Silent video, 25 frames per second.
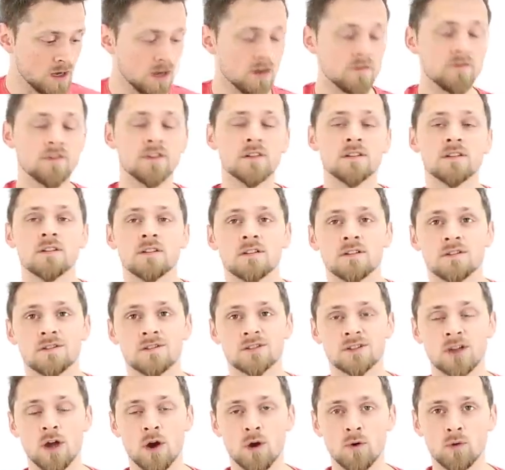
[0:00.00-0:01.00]
of the
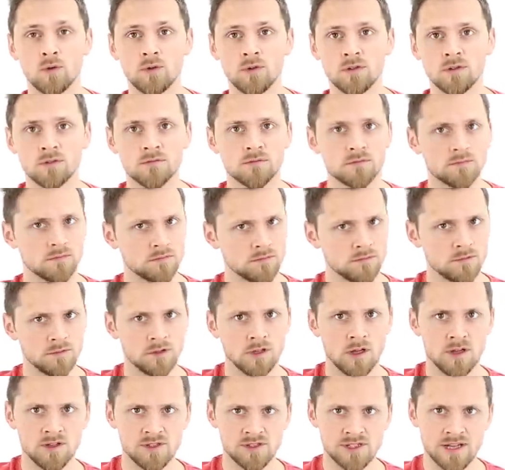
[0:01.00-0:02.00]
tone
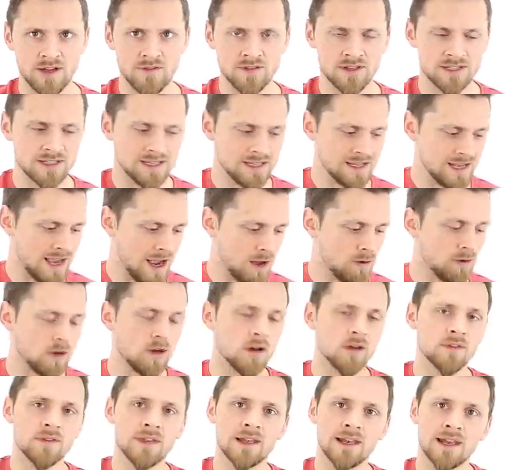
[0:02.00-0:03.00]
longevity, how
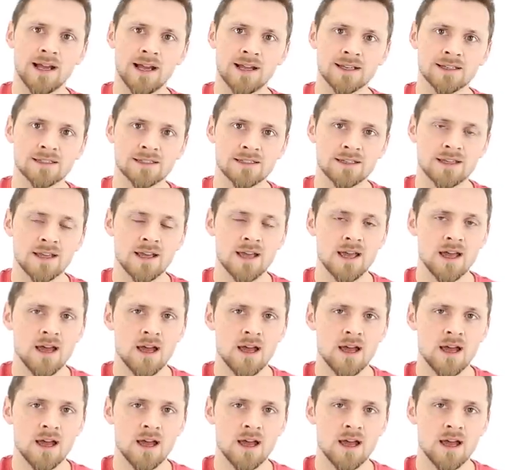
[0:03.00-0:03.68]
long they last.